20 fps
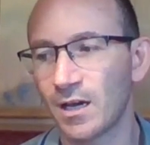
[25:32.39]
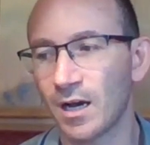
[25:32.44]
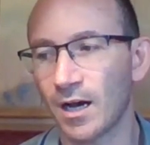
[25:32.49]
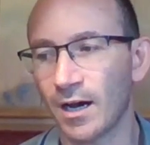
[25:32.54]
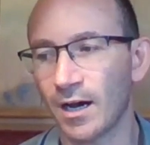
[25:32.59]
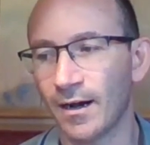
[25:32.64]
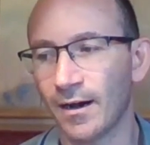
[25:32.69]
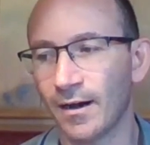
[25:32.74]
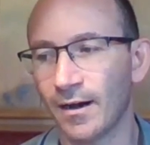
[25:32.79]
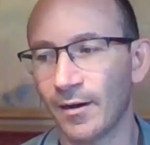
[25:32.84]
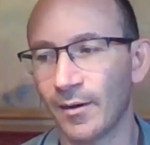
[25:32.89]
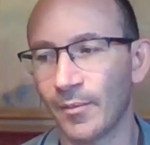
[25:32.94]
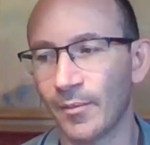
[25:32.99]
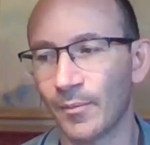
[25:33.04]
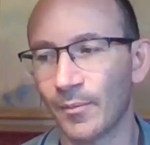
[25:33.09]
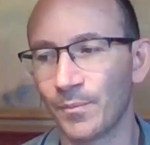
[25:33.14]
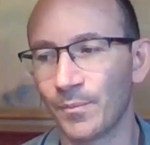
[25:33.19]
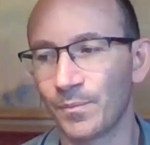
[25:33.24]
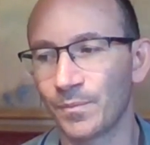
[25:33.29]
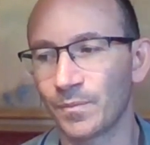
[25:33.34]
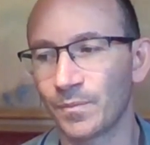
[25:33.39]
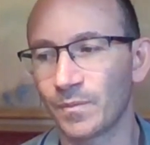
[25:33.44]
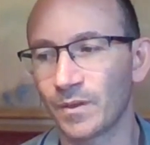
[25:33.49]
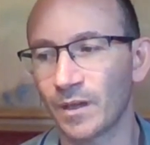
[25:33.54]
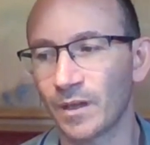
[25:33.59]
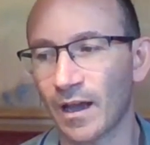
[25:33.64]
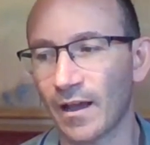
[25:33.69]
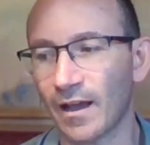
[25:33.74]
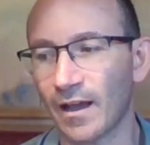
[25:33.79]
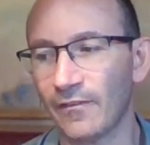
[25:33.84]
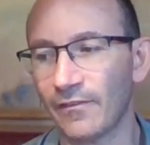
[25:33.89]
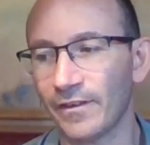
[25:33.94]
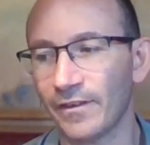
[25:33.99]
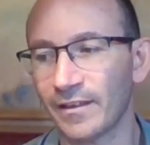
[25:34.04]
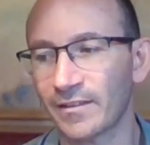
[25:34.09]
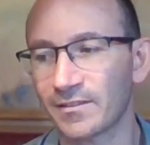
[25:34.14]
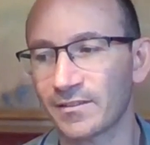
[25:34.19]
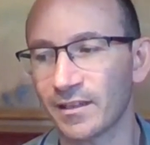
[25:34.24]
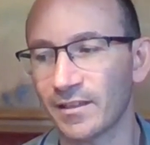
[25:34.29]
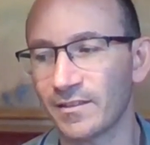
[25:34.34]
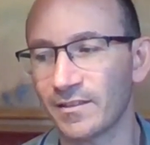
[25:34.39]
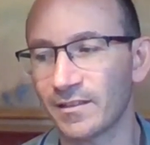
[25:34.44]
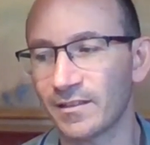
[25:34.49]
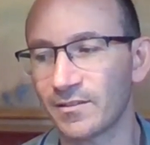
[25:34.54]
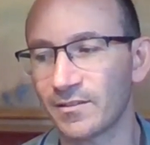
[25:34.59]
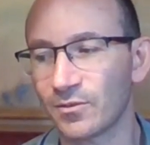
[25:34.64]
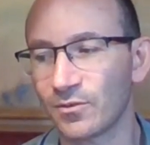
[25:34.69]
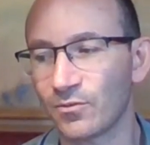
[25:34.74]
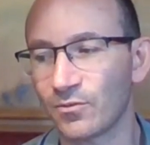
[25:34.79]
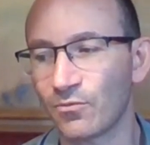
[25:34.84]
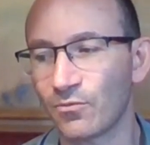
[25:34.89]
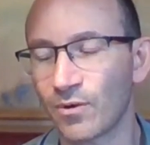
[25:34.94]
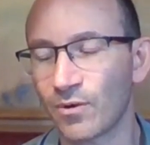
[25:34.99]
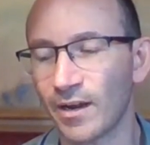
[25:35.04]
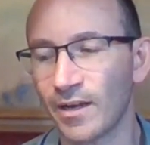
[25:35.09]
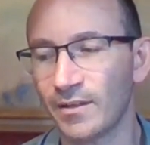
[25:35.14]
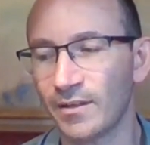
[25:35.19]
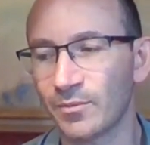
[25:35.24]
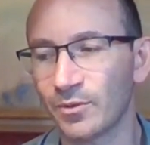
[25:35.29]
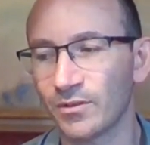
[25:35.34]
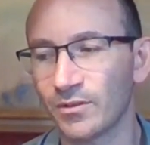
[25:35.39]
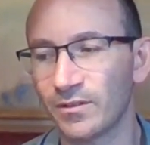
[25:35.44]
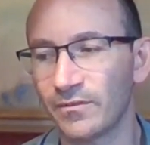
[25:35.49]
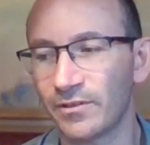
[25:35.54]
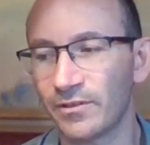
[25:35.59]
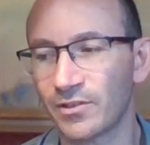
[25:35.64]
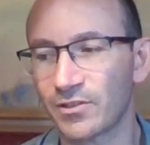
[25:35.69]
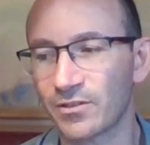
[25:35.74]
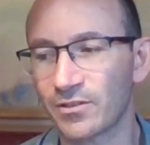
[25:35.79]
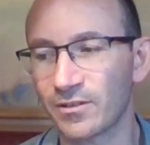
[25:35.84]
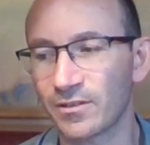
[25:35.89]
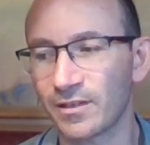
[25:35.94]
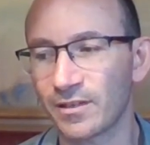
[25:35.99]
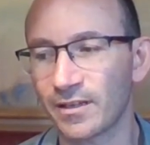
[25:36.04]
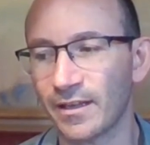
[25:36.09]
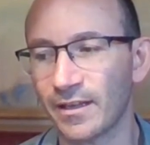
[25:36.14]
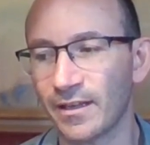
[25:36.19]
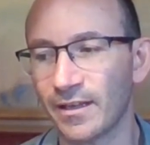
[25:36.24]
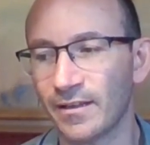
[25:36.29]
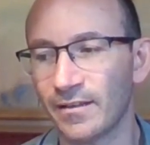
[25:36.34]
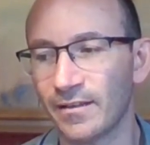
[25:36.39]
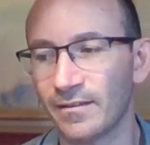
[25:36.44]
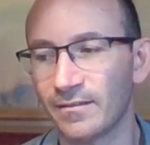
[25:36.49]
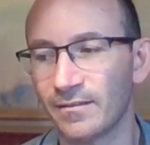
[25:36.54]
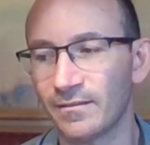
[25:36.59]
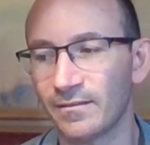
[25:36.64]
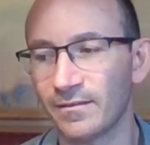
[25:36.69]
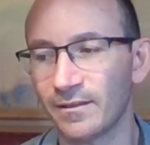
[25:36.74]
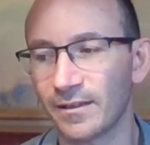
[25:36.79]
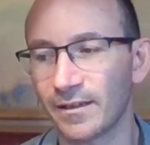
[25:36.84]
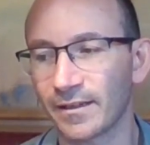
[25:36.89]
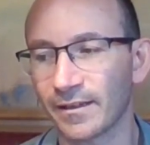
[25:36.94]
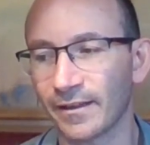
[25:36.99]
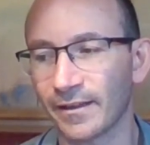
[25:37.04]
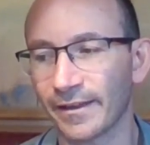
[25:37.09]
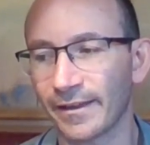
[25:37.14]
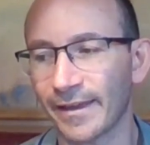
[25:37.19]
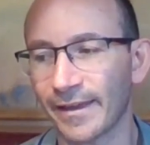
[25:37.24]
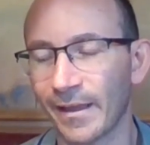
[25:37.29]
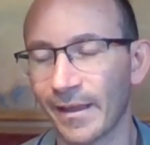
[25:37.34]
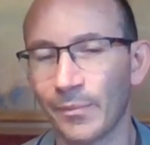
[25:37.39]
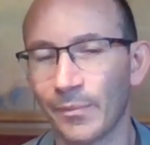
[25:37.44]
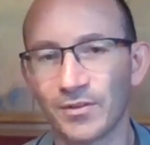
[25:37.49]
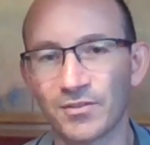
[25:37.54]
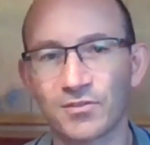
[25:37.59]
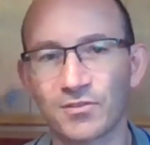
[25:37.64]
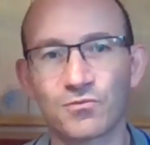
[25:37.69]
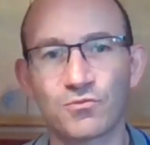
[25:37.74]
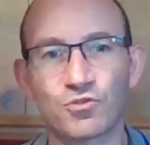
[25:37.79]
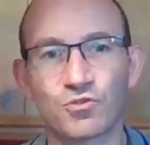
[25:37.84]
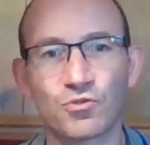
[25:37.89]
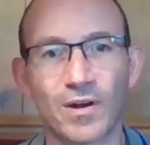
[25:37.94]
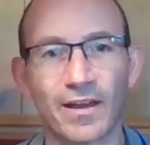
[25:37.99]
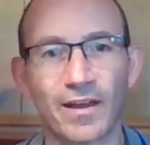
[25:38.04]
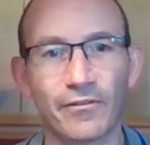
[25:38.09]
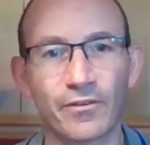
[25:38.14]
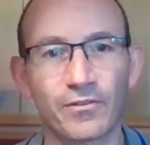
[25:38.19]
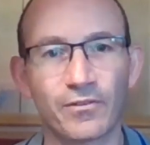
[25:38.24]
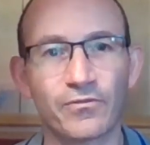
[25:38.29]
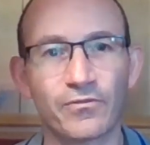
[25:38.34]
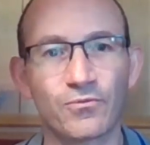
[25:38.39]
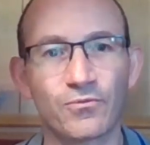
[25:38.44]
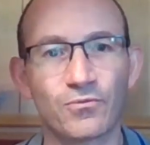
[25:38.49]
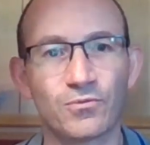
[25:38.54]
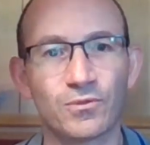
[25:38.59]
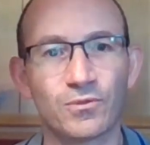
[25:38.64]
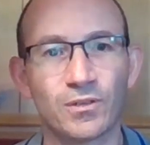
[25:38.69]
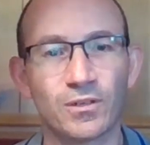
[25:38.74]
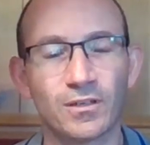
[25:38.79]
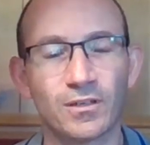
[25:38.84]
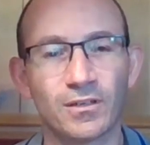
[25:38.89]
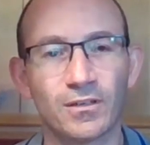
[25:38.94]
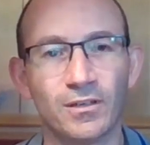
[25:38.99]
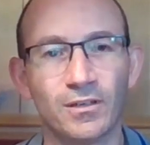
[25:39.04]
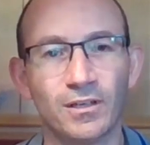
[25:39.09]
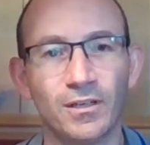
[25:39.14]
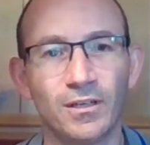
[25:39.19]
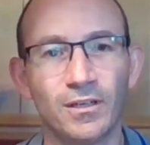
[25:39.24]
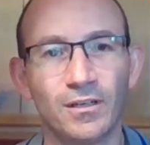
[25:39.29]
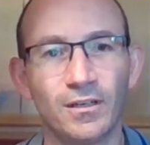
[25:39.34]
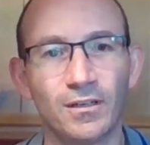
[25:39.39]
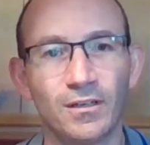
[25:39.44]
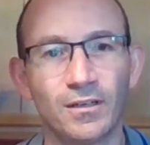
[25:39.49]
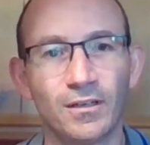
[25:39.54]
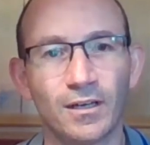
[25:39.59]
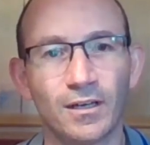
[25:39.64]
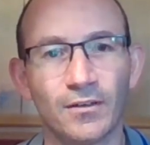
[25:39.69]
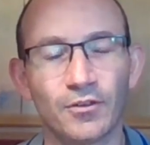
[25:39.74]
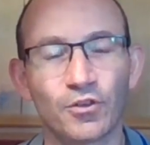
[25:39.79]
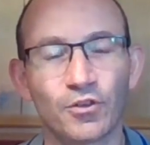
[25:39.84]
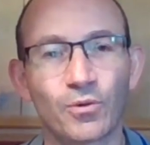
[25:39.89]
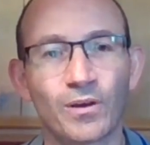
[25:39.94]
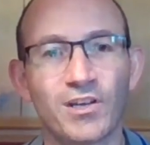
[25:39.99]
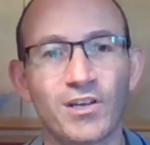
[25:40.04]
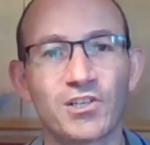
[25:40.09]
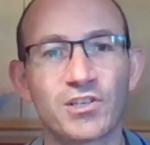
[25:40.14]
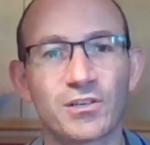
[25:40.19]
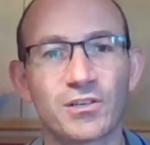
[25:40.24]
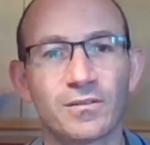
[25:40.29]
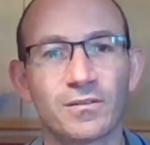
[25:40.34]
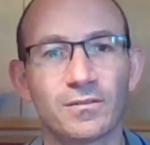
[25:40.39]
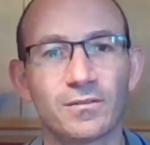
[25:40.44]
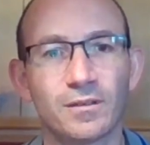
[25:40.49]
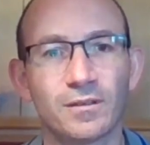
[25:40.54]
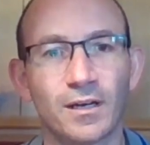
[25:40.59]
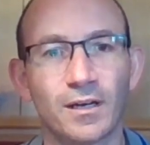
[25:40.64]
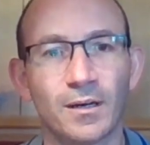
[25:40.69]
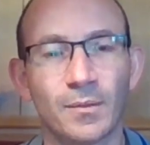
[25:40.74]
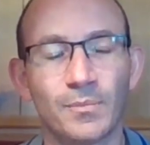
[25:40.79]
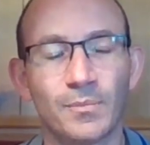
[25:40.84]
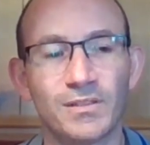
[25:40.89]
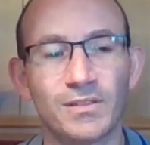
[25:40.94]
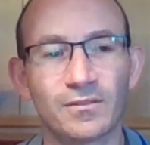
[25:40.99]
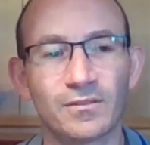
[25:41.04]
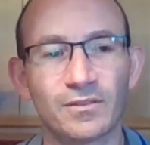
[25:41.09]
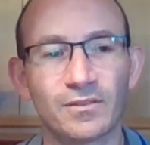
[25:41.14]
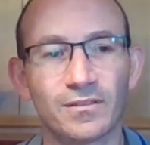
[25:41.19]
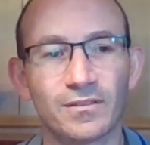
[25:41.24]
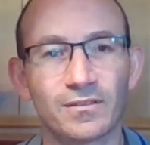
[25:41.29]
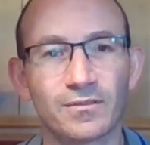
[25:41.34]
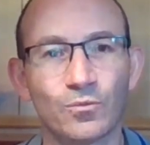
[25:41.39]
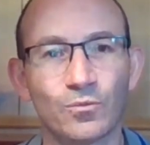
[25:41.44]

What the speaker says: I think that it's a great motivation and kind of like help us to drive us through the creation piece of it.